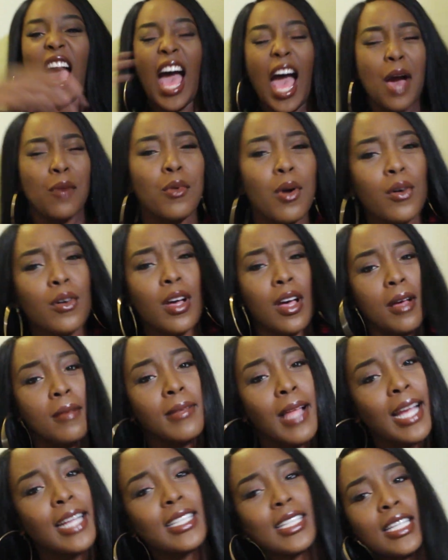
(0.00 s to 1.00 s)
I woke
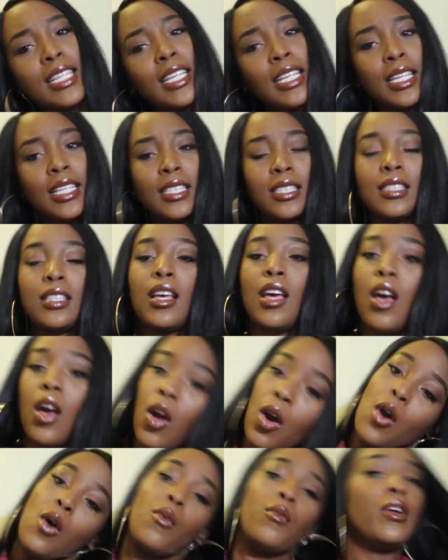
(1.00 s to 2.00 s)
up like this.
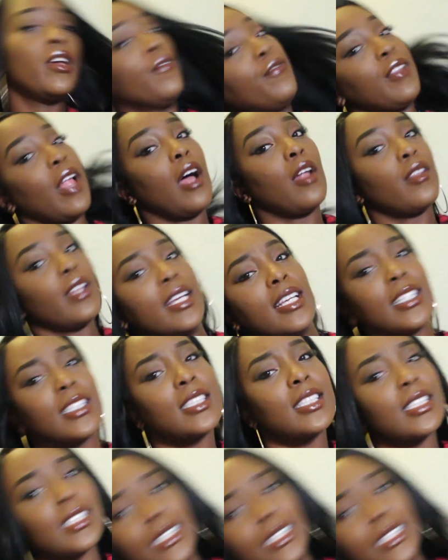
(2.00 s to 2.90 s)
We flawless.